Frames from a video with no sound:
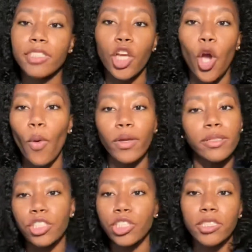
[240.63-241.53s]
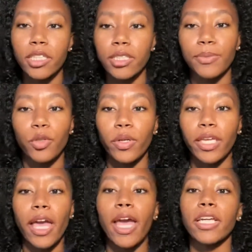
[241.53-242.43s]
going to just get some quick
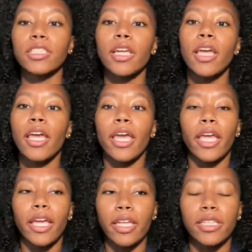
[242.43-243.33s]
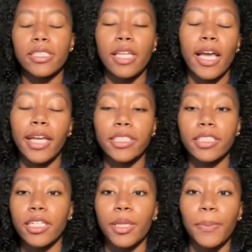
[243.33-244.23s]
cash and it's not
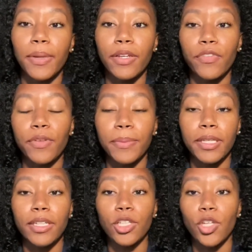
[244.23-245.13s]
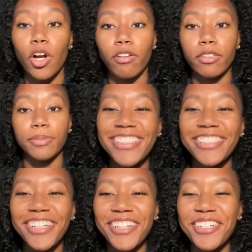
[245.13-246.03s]
actually gonna benefit me in the long run.
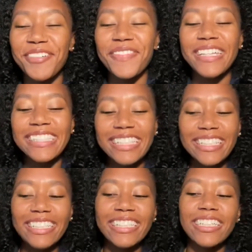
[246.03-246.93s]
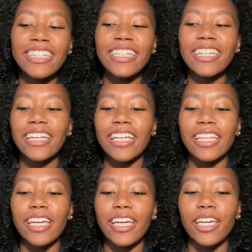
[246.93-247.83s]
So basically,
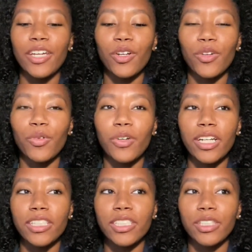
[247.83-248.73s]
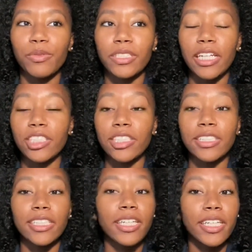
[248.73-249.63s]
like what I did was I
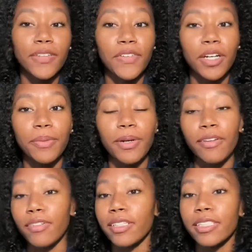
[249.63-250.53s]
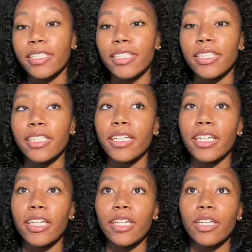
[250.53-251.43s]
just didn't give up. I really didn't.
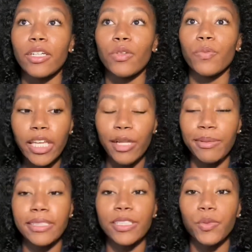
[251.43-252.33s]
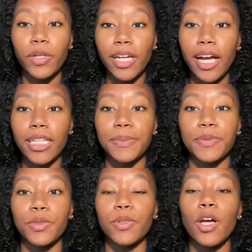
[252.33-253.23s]
And it was this one
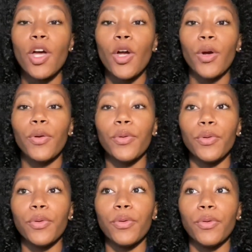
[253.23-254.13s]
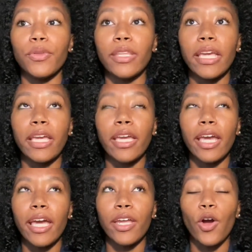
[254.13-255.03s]
hospital who they
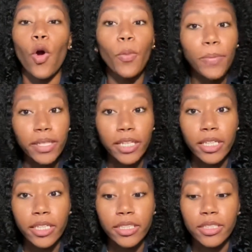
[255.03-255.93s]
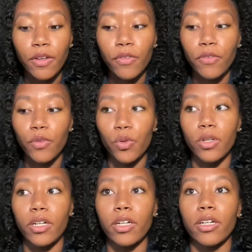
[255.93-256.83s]
had openings
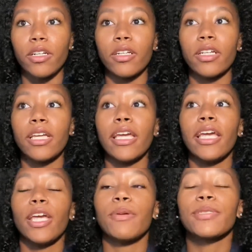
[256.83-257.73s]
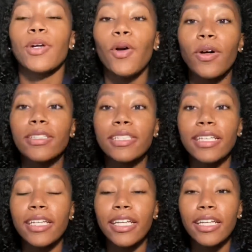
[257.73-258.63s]
for, it was called
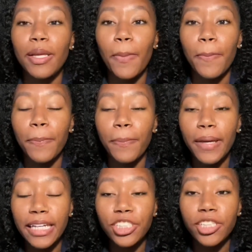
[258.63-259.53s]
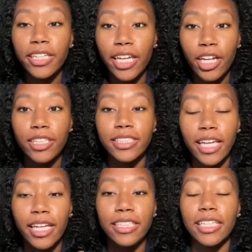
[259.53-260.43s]
Patient Care
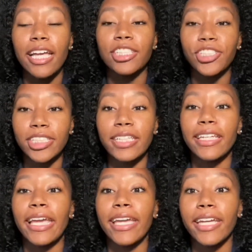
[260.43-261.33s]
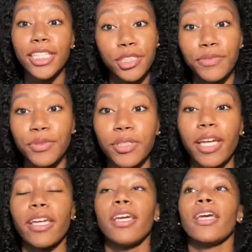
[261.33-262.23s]
Tech / CNA Interview
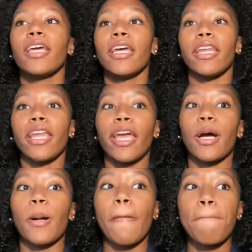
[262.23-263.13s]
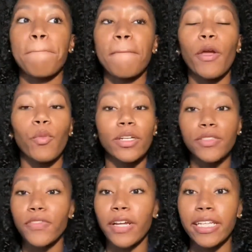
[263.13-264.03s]
Day. Now, it
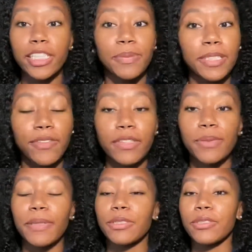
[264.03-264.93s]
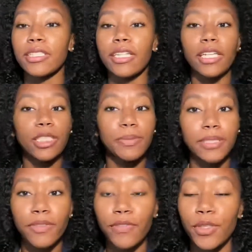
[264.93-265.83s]
wasn't for any specific specialty, any
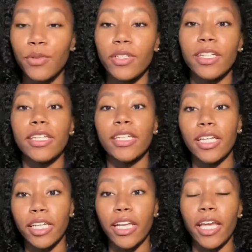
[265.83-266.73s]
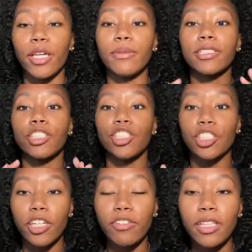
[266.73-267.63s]
specific unit, none of that. It was a
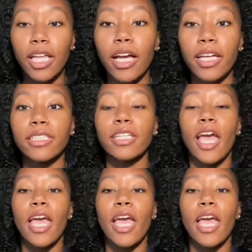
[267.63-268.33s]
generalized